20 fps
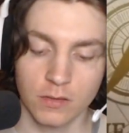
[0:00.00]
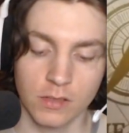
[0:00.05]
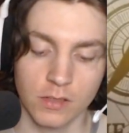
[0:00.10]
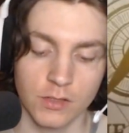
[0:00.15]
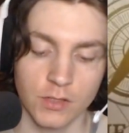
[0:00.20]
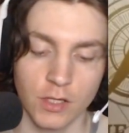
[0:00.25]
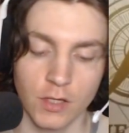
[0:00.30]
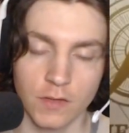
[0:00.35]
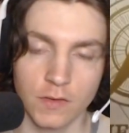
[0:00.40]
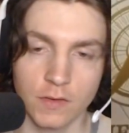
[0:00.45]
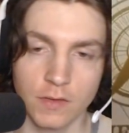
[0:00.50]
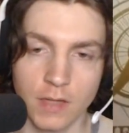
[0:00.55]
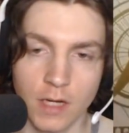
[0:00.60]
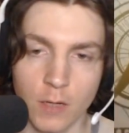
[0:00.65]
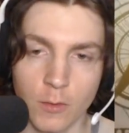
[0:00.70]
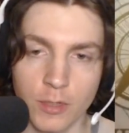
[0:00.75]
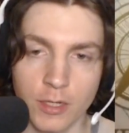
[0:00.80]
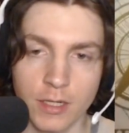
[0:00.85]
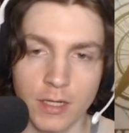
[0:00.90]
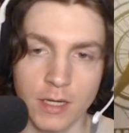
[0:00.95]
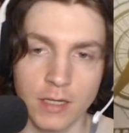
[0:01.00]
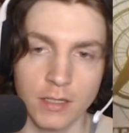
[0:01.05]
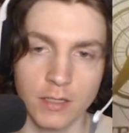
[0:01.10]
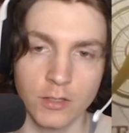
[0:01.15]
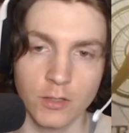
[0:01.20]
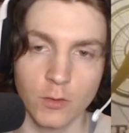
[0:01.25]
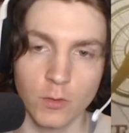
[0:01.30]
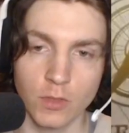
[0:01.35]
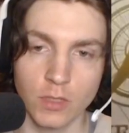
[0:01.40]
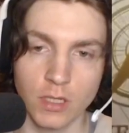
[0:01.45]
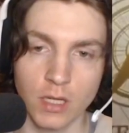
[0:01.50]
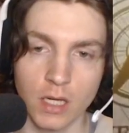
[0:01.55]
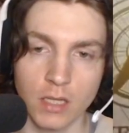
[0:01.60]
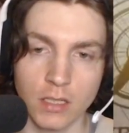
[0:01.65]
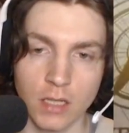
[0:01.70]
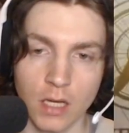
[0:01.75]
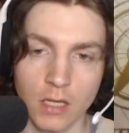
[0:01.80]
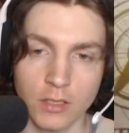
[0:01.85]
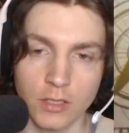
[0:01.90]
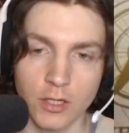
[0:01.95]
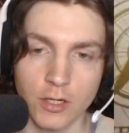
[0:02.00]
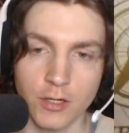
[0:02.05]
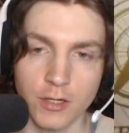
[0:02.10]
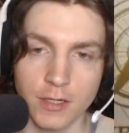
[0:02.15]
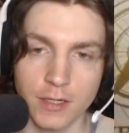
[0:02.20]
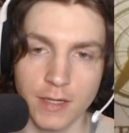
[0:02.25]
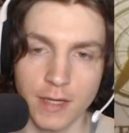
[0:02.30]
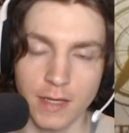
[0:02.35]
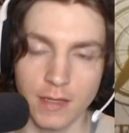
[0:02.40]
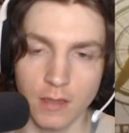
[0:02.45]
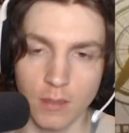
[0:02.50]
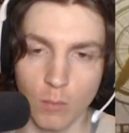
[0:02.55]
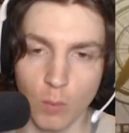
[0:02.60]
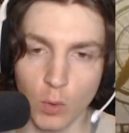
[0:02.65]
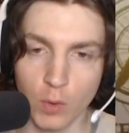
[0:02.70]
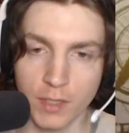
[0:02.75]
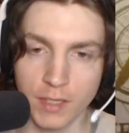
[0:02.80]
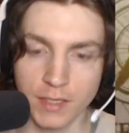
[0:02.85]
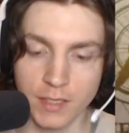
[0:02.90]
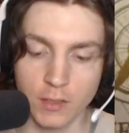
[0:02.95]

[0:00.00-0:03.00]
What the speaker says: So today we're gonna do none other than Monkey D.